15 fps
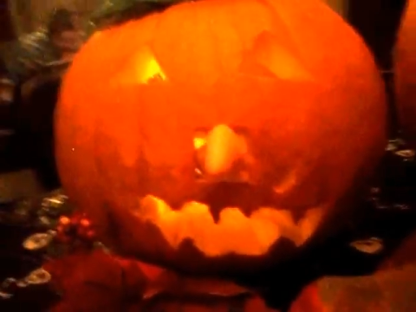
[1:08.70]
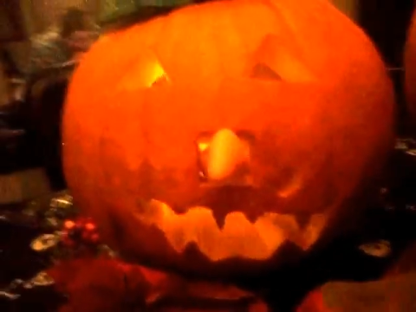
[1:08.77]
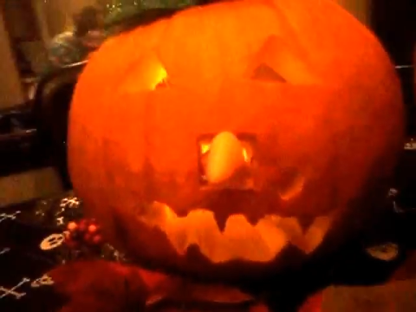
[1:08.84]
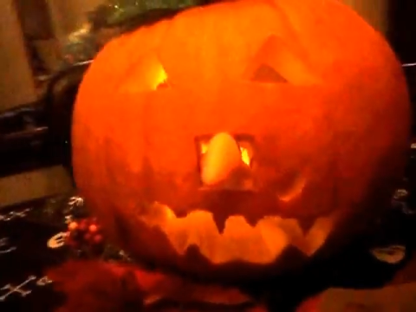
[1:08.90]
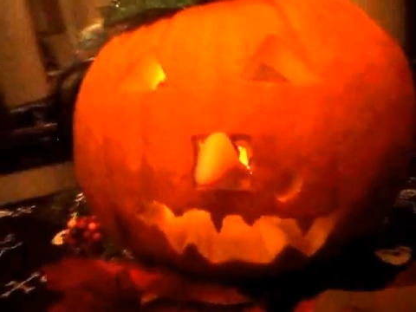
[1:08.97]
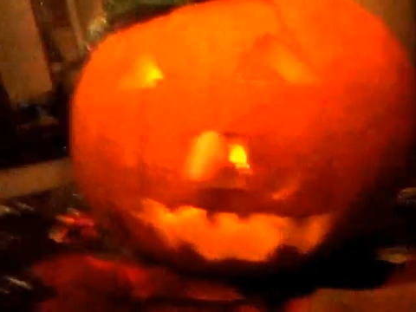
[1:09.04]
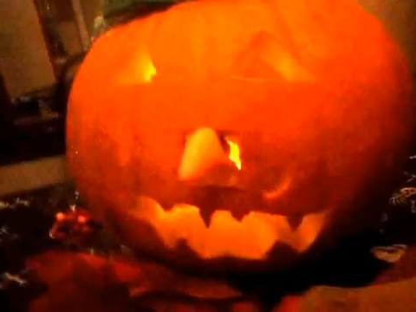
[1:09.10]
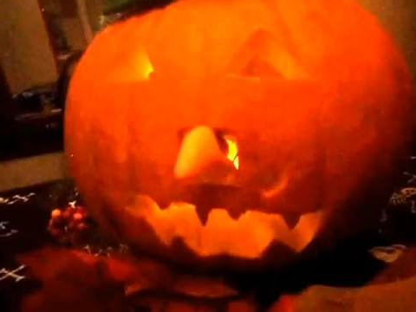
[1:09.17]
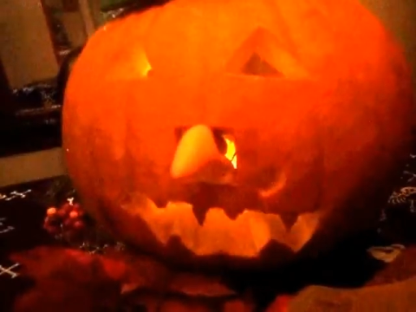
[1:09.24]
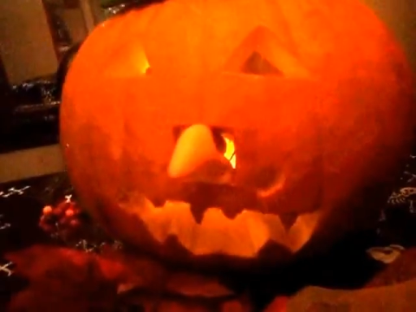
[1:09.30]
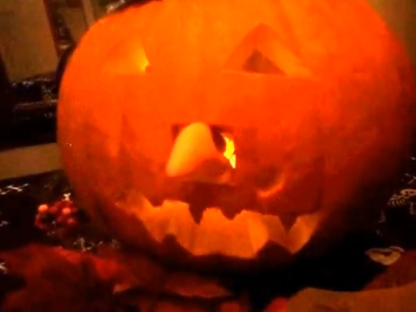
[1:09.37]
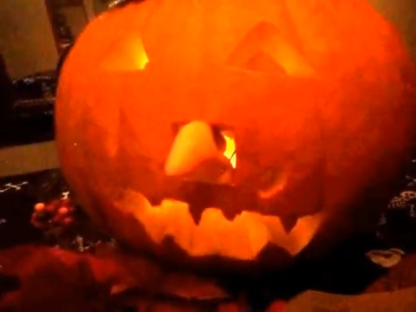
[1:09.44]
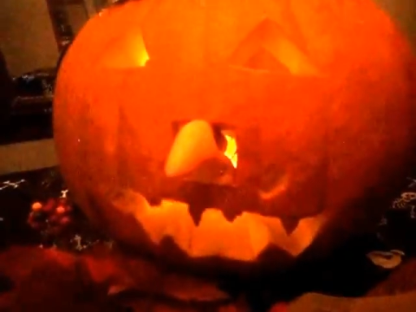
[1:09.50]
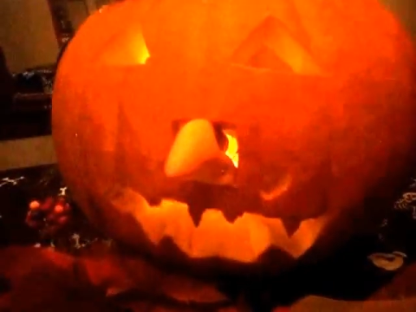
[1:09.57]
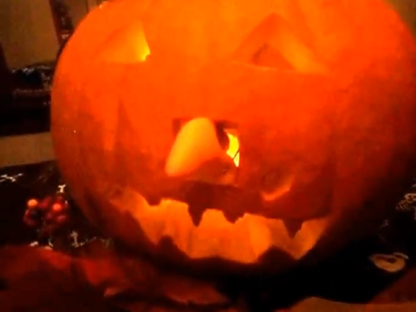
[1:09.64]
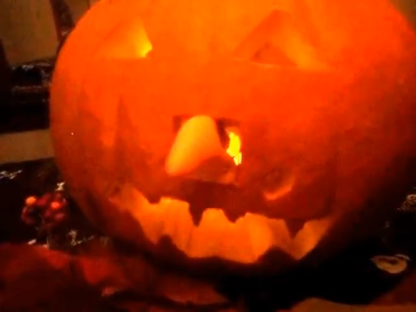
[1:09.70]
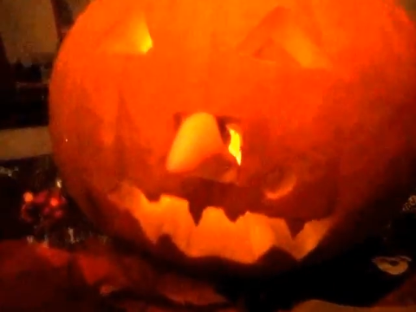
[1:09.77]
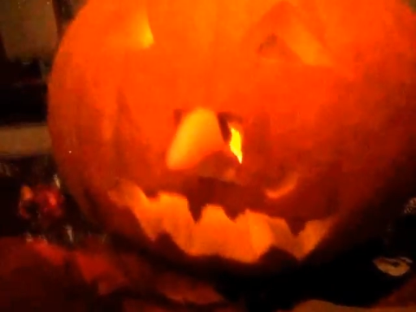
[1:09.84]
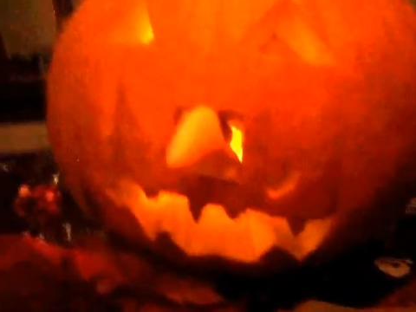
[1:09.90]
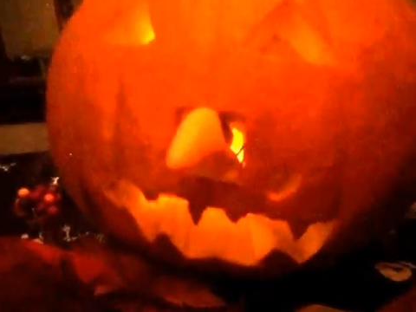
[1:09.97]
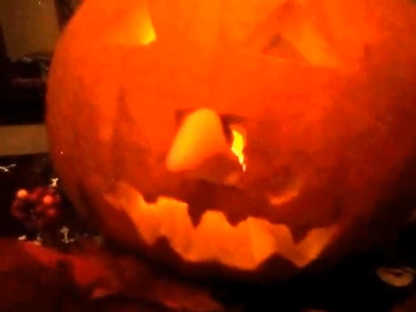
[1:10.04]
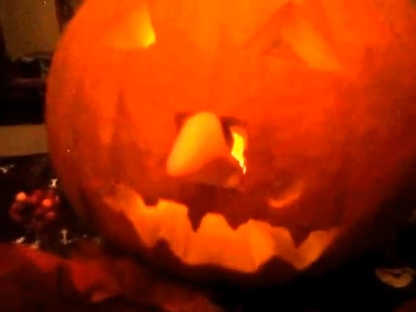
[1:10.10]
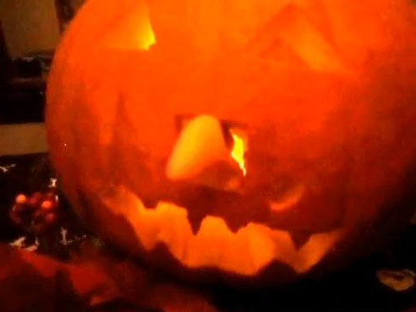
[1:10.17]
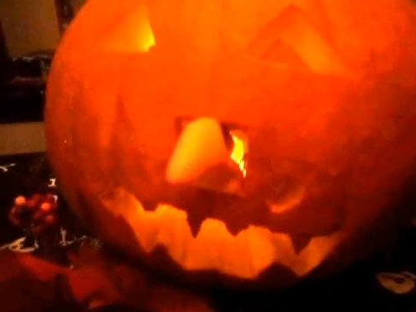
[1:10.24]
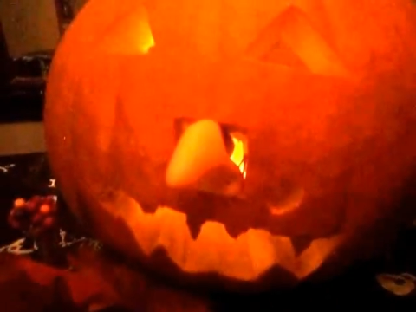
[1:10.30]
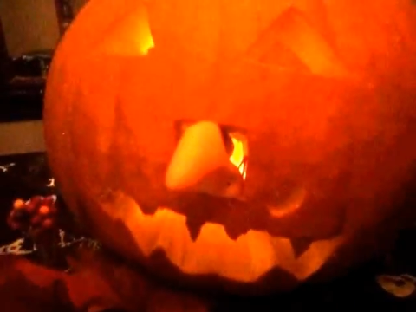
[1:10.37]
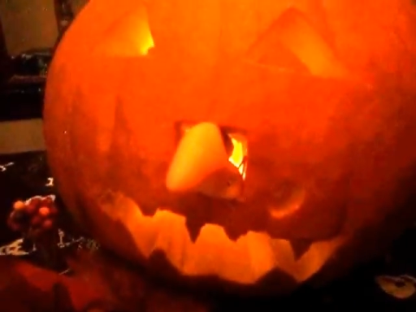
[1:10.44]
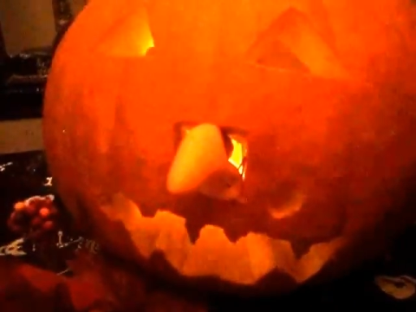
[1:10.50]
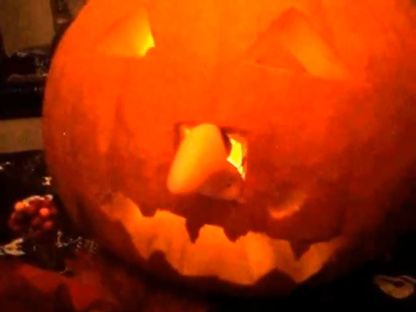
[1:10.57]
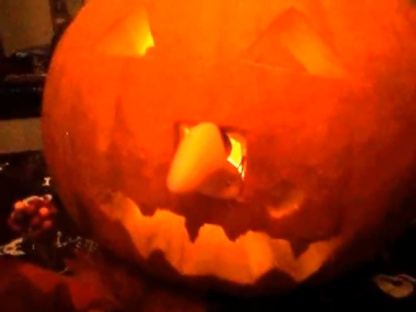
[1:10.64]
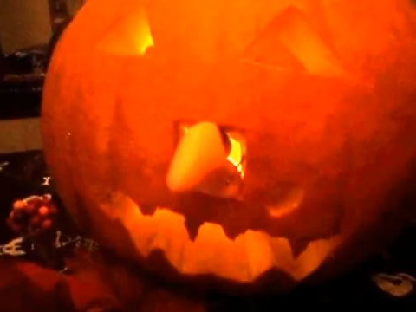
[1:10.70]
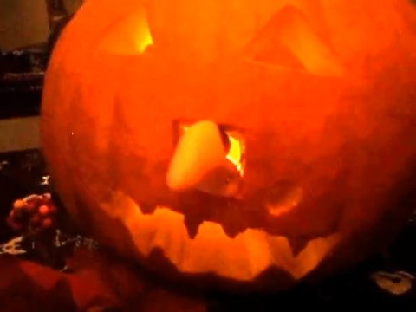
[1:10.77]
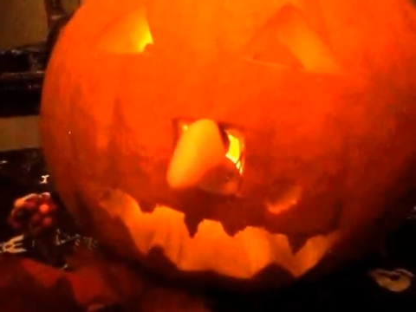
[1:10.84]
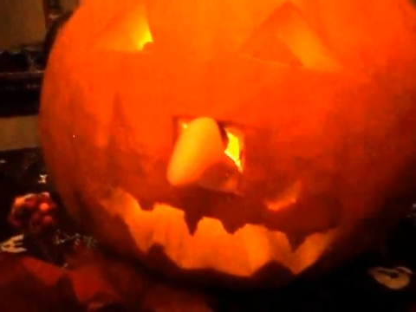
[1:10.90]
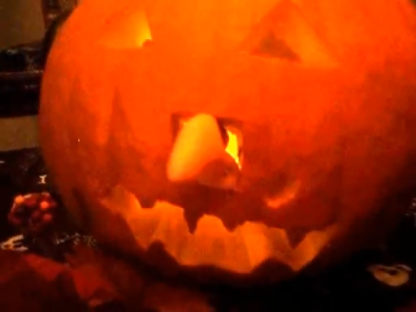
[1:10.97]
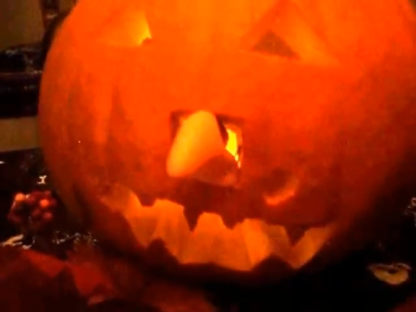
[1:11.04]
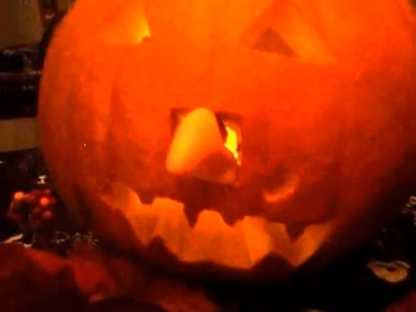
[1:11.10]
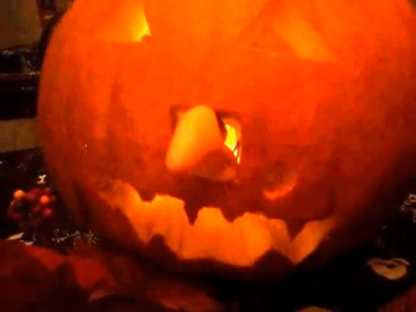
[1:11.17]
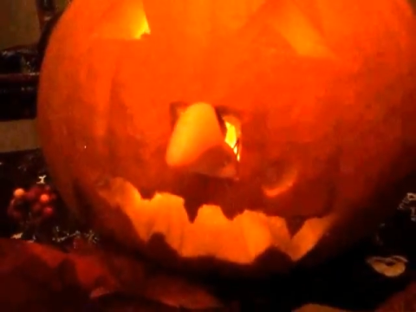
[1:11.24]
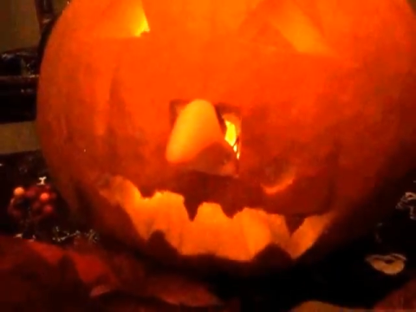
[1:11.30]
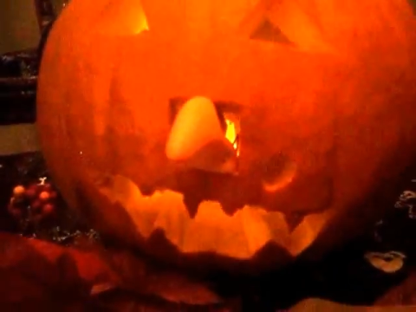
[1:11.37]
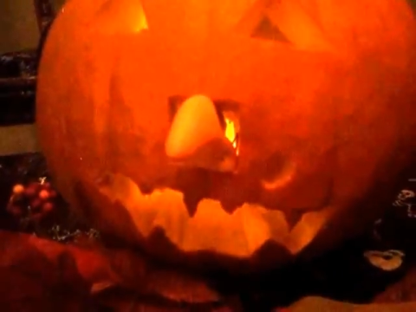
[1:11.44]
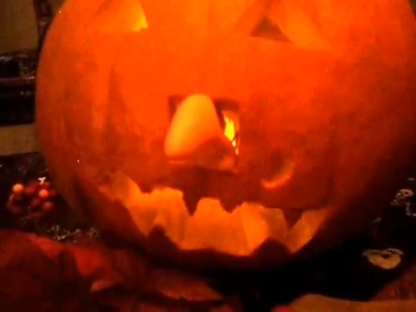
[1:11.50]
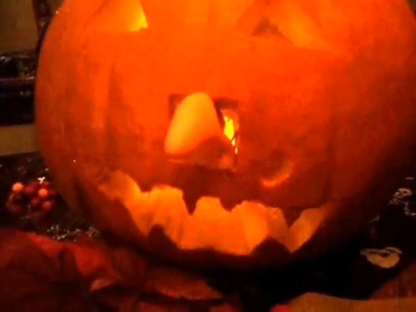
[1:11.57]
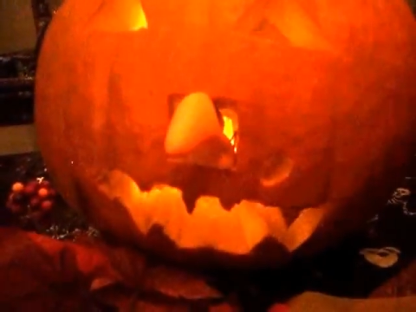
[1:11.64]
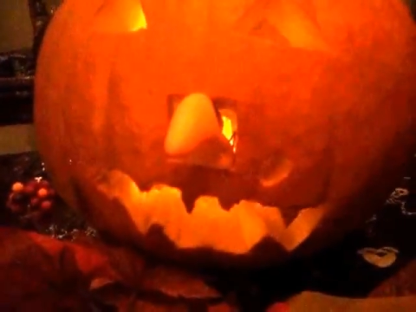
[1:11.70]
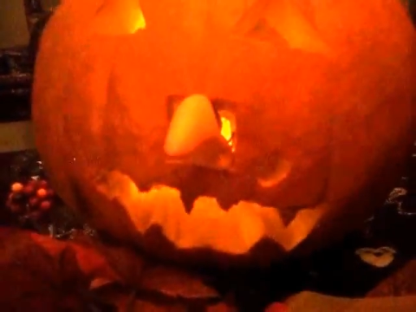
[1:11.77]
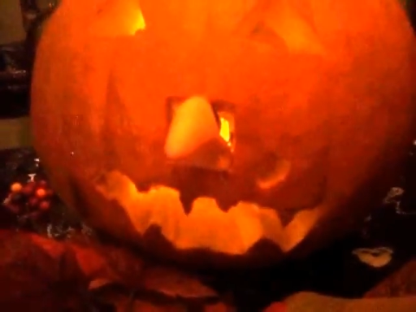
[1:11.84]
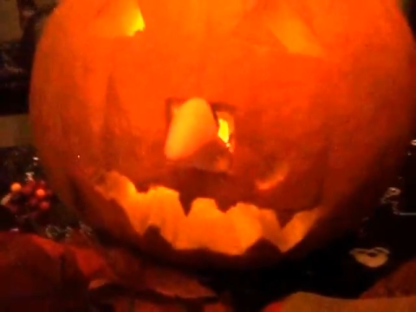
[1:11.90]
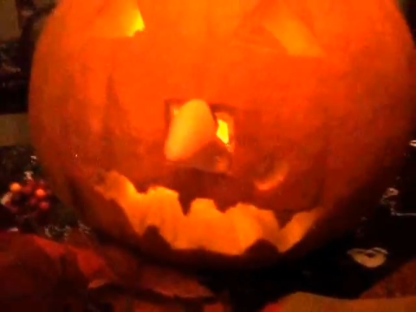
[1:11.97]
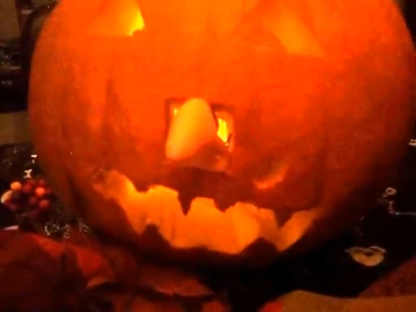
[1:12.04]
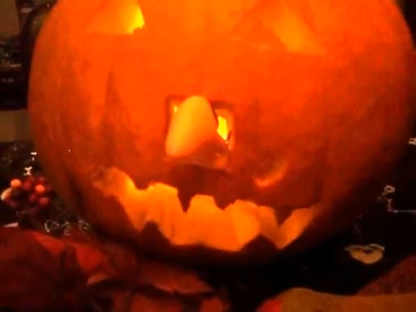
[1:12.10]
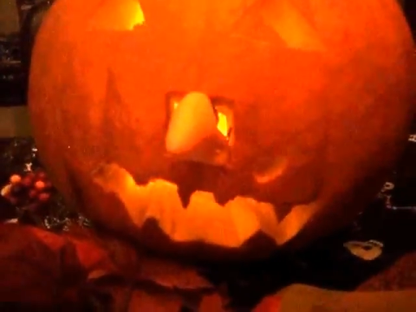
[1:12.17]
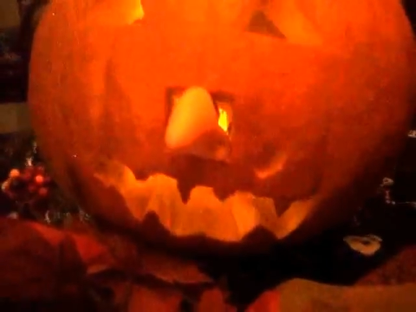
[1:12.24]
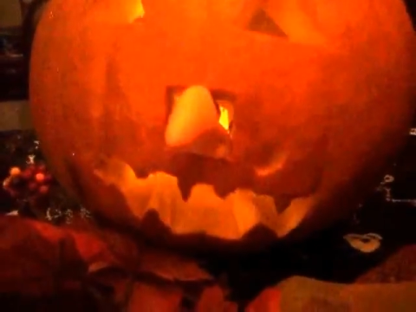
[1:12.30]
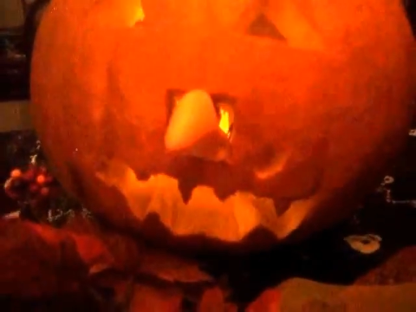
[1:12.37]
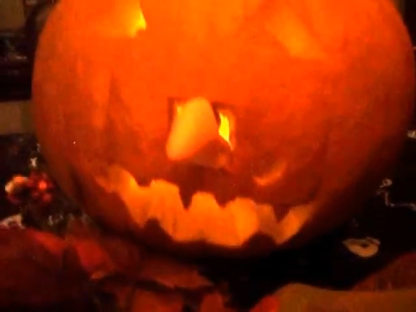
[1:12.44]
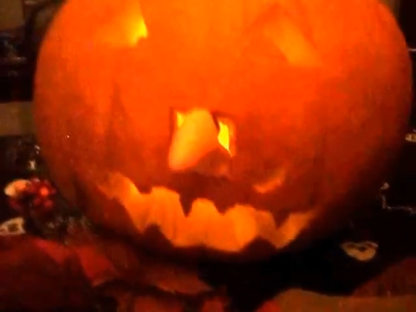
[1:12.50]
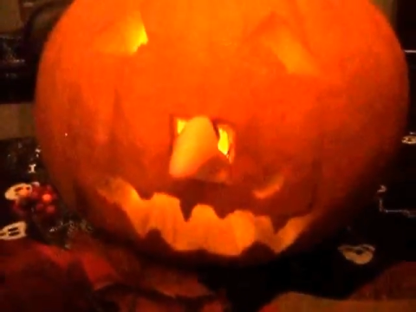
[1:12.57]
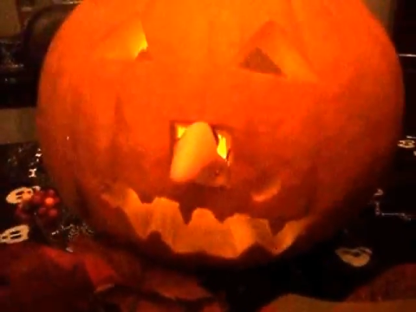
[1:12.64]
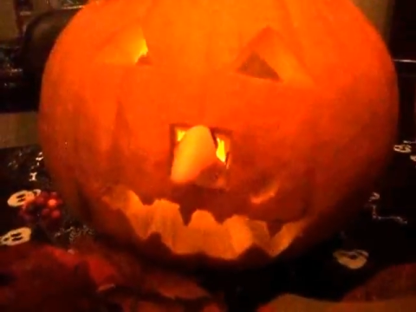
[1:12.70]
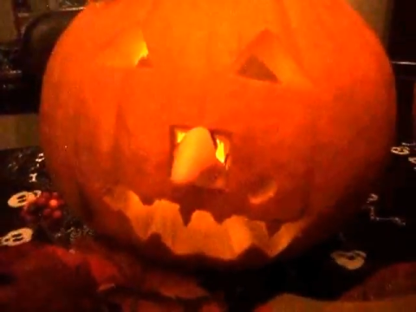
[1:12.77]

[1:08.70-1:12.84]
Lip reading: No face is visible, so there are no lips to read.